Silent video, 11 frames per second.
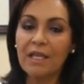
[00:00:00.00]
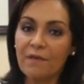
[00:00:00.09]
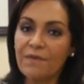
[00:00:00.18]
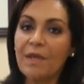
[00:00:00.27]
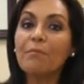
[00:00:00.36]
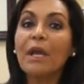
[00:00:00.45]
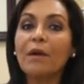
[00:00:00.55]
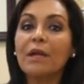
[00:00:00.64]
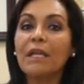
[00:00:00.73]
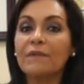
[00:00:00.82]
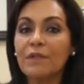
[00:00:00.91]
If they
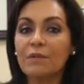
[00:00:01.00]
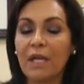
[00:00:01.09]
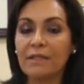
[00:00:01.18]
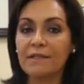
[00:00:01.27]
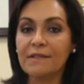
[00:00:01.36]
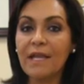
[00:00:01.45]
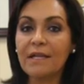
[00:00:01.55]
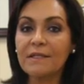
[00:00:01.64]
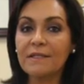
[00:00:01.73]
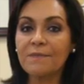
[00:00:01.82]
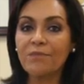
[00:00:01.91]
marry in the United
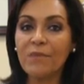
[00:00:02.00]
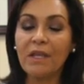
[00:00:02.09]
States,